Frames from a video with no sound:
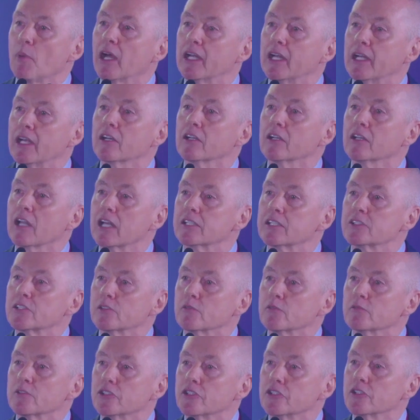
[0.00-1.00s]
airlines
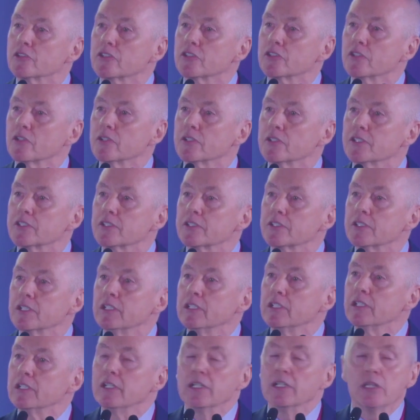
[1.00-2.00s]
to reduce noise.
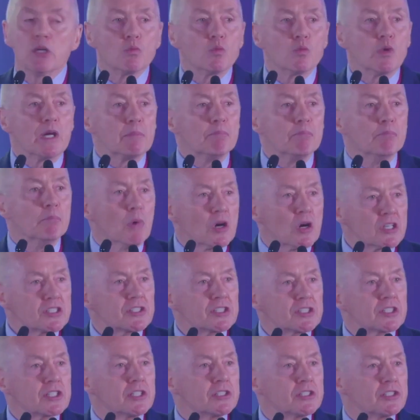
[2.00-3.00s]
We
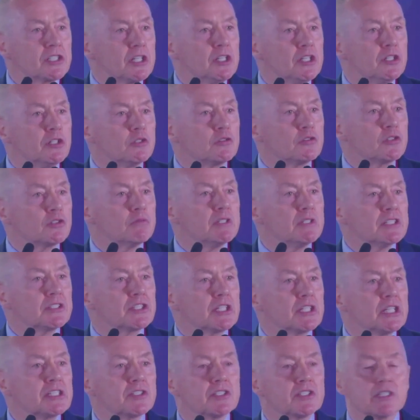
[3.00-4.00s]
must continue to
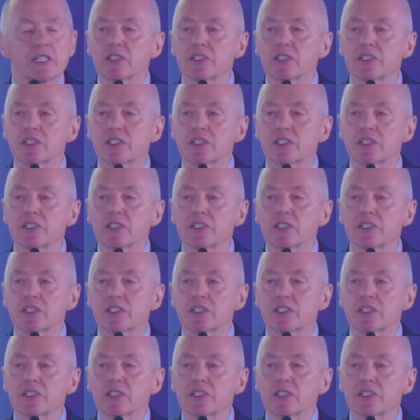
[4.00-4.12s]
resist this